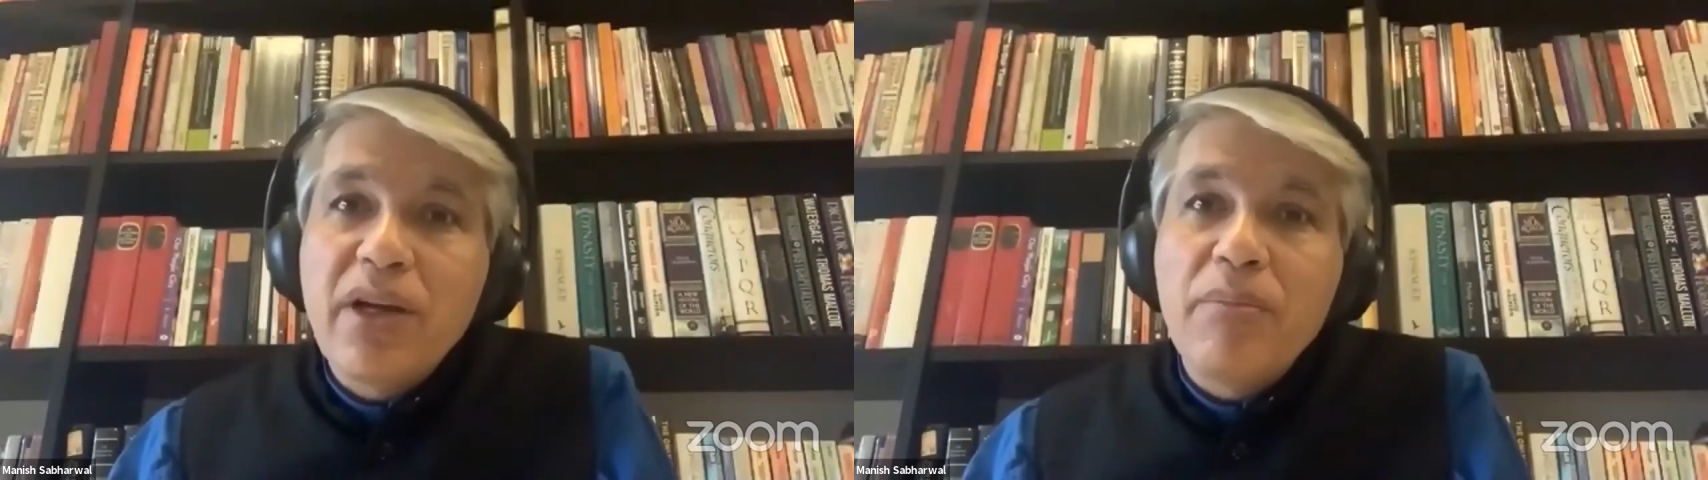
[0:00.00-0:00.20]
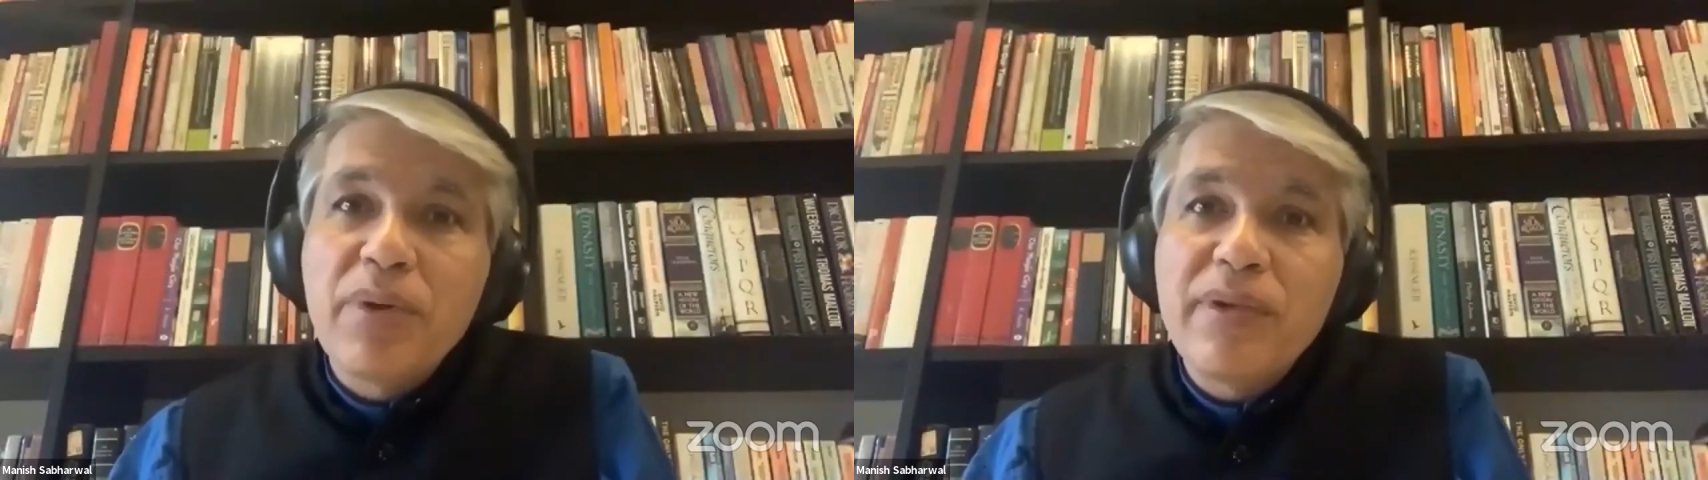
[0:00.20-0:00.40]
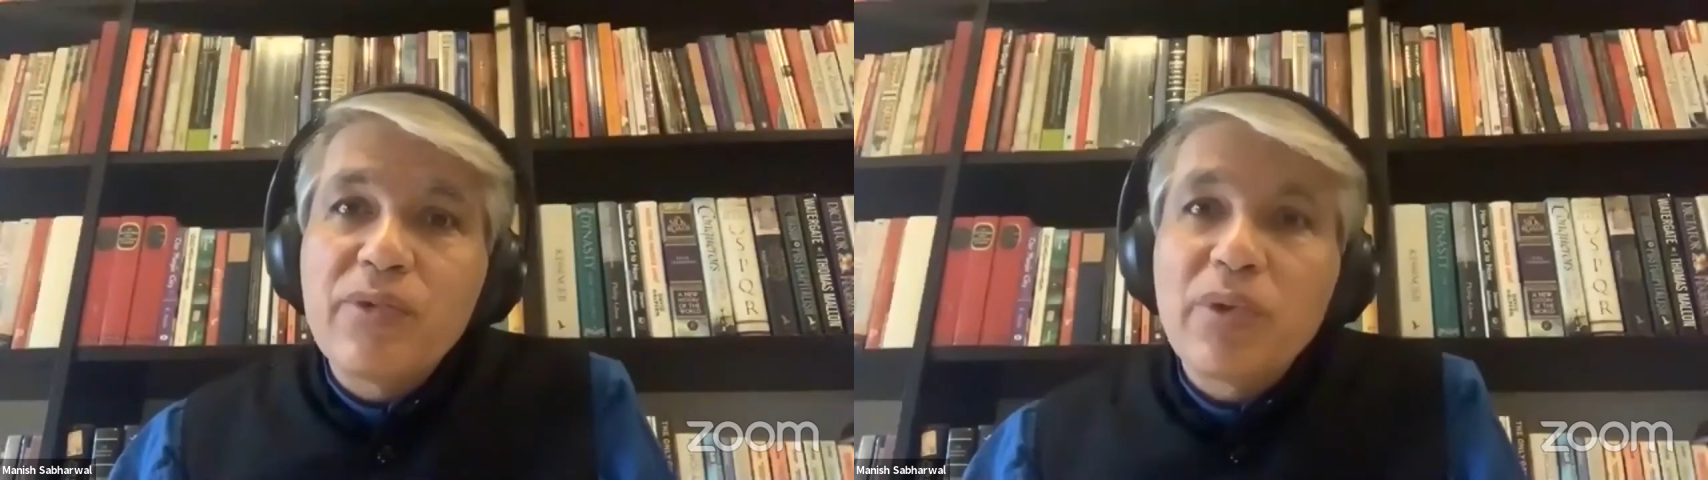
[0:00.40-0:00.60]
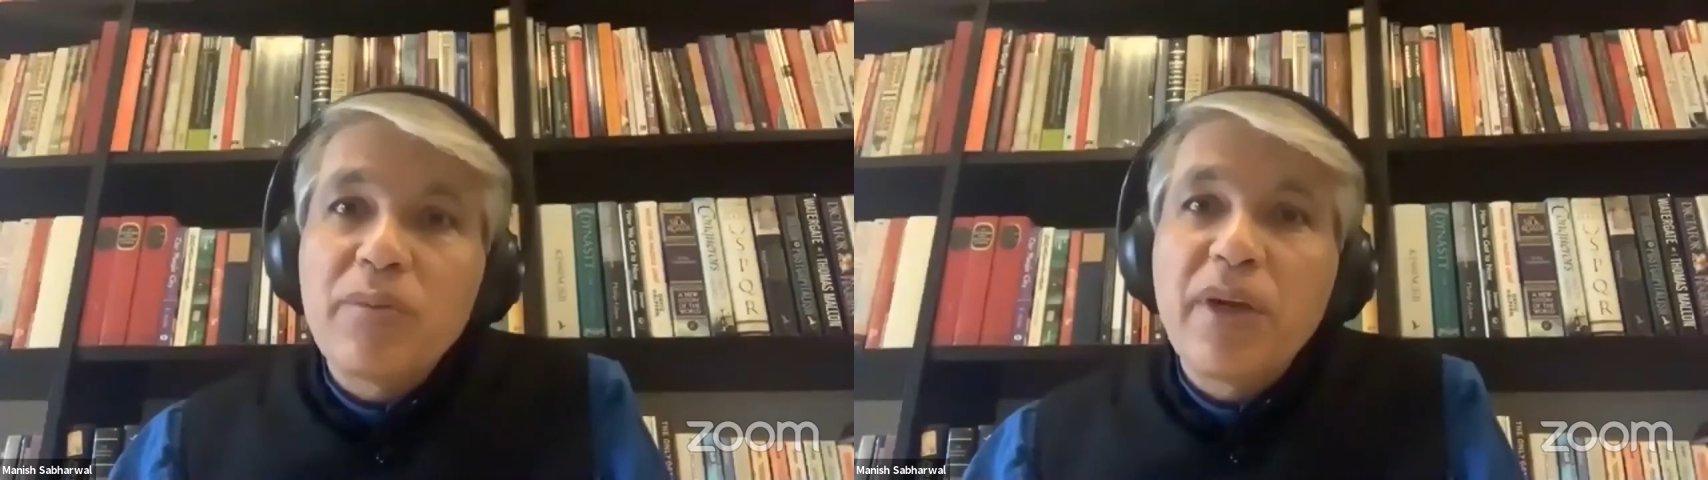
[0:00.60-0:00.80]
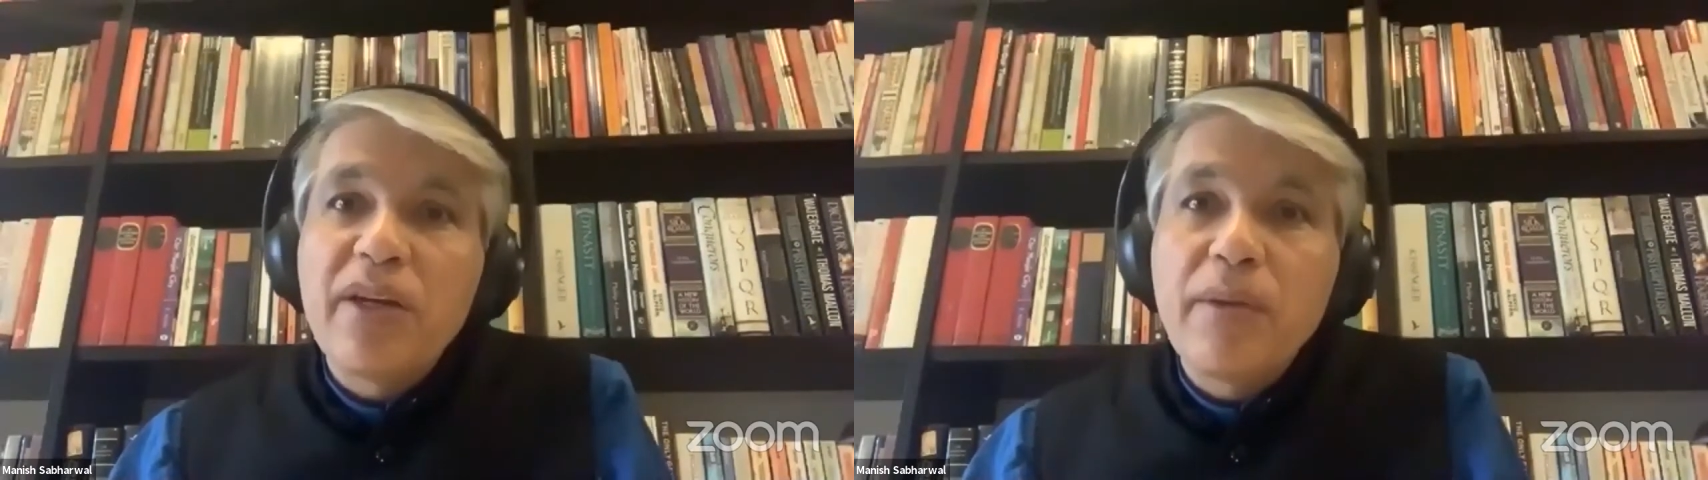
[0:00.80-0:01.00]
companies with
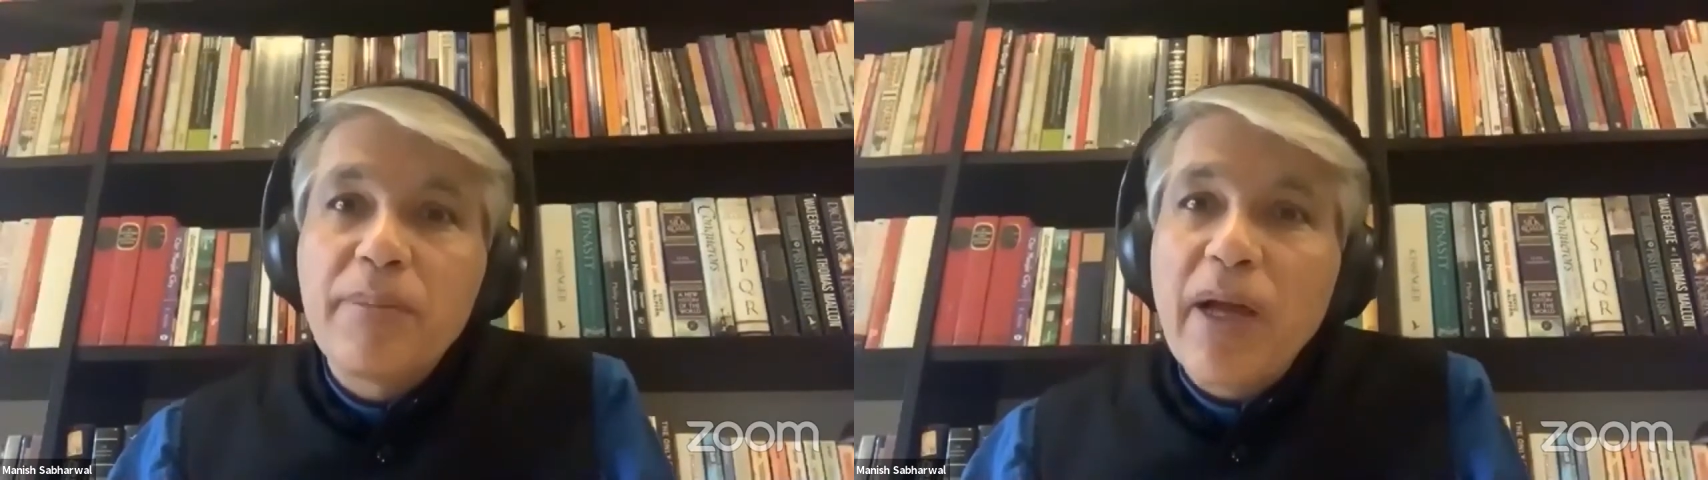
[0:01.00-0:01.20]
a paid up